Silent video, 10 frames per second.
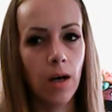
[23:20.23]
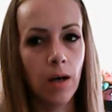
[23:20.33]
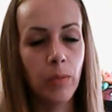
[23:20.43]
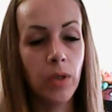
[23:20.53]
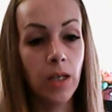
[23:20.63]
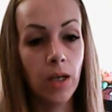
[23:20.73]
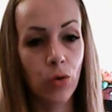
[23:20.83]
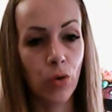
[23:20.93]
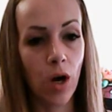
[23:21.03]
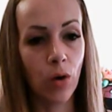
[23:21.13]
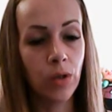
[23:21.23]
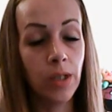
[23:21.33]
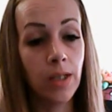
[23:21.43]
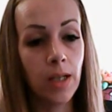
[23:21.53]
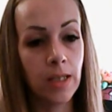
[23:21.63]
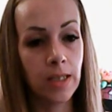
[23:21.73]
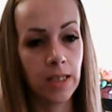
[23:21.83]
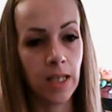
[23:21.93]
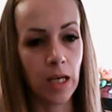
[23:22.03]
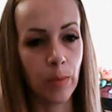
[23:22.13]
being grounded and
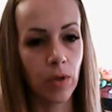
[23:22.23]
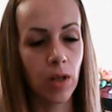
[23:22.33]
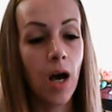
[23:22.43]
stable,